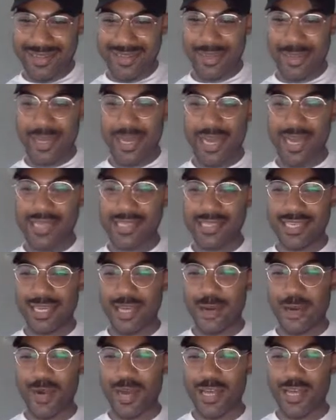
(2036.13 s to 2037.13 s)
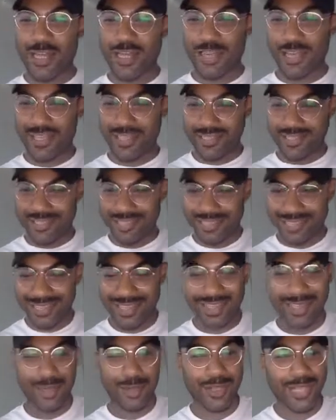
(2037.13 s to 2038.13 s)
Okay, I see a question.
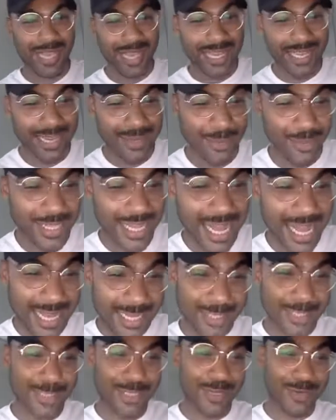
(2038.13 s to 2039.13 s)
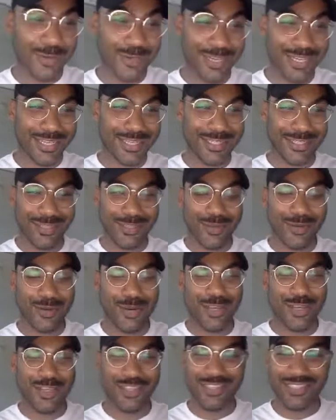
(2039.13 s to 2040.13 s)
I'm gonna, I'm gonna ask. I'm gonna answer the
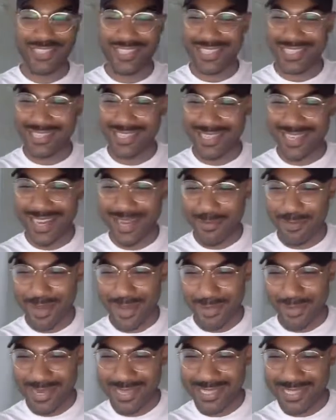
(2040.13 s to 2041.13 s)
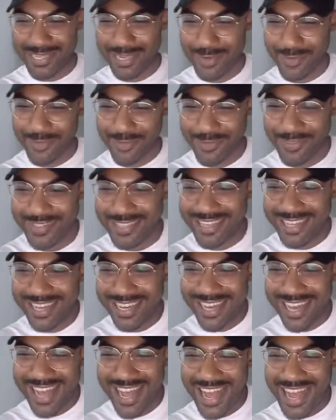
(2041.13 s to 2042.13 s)
question since I'm by myself.
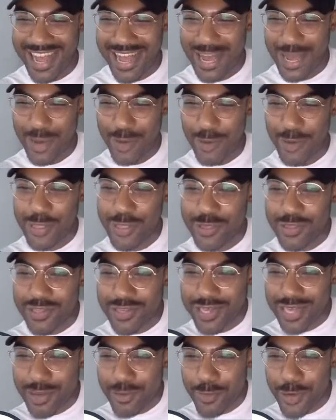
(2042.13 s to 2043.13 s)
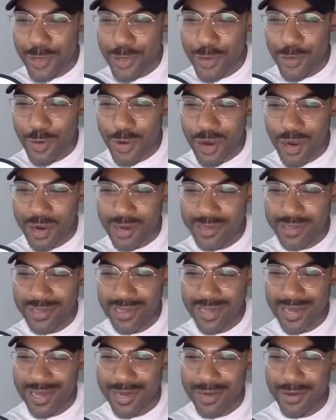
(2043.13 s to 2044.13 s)
Uh, when you look at where you are
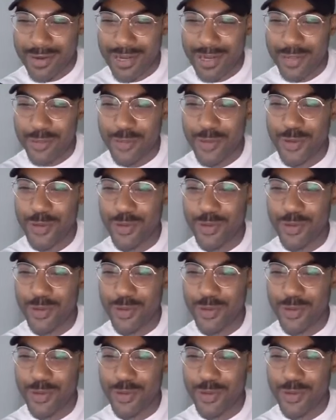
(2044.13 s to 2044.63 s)
now and where